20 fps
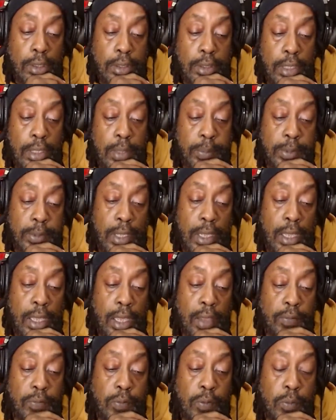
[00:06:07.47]
Them can not
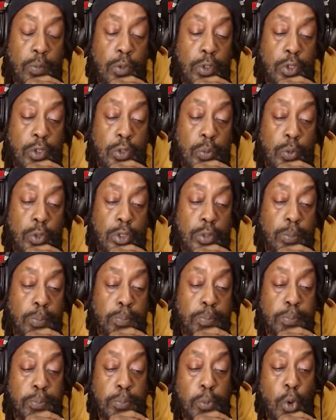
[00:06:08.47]
have much much
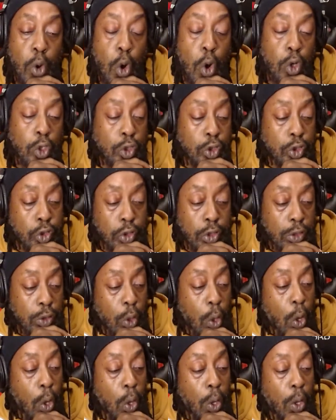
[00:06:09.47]

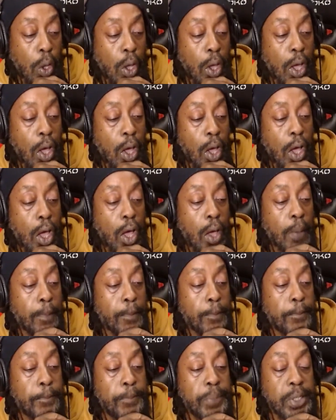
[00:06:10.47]
hundred
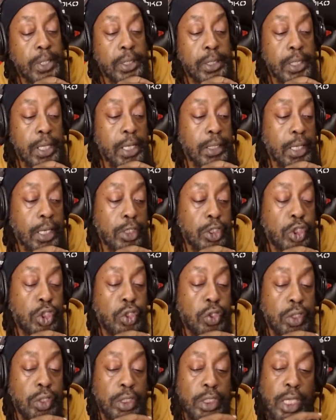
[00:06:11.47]
billion and
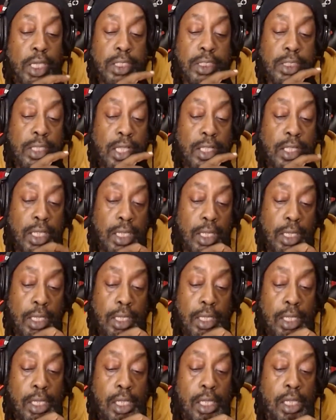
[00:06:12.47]
trillion dollar
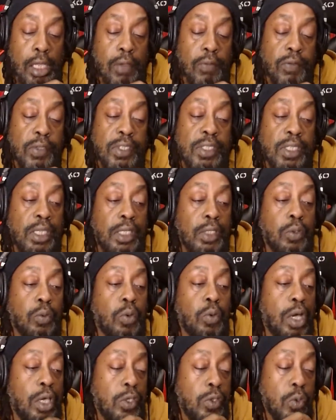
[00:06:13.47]
for saying
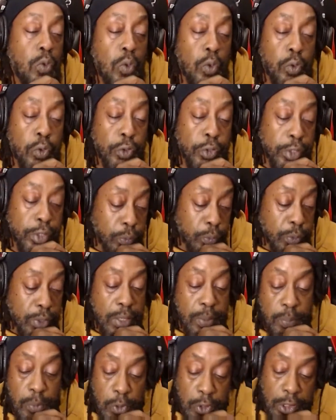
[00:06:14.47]
why you Ukraine. When
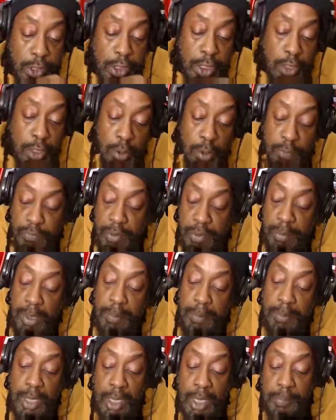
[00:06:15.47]
the money they come from
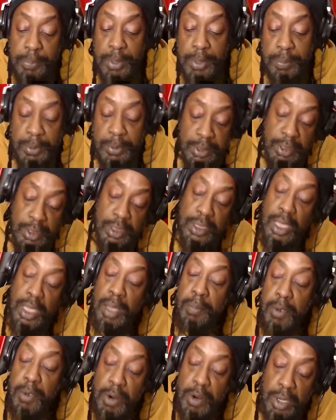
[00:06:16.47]
and black people still in
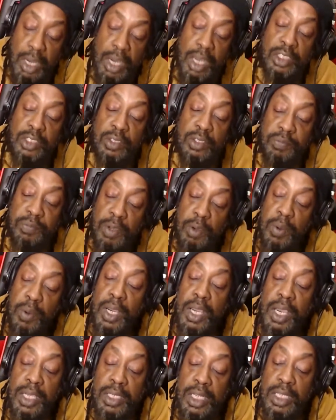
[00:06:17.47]
America suffer.
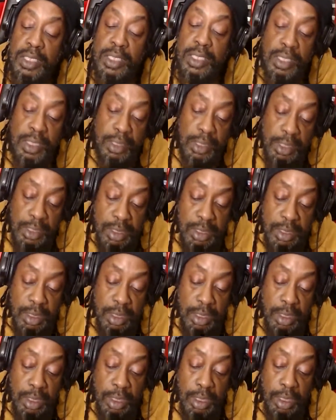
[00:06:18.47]
What kind of thing this?
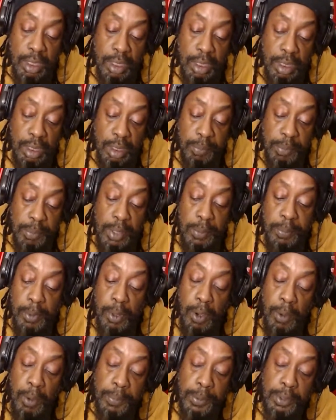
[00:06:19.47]
People
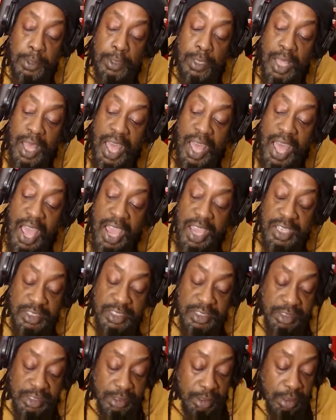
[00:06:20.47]
opening their
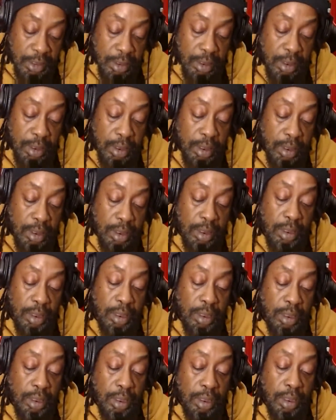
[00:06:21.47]
eyes
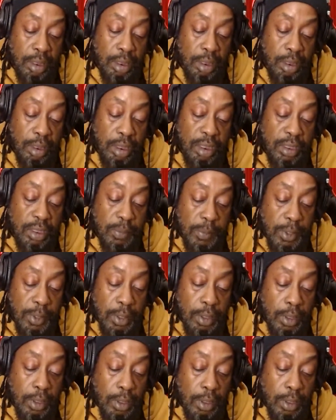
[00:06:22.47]
you see me?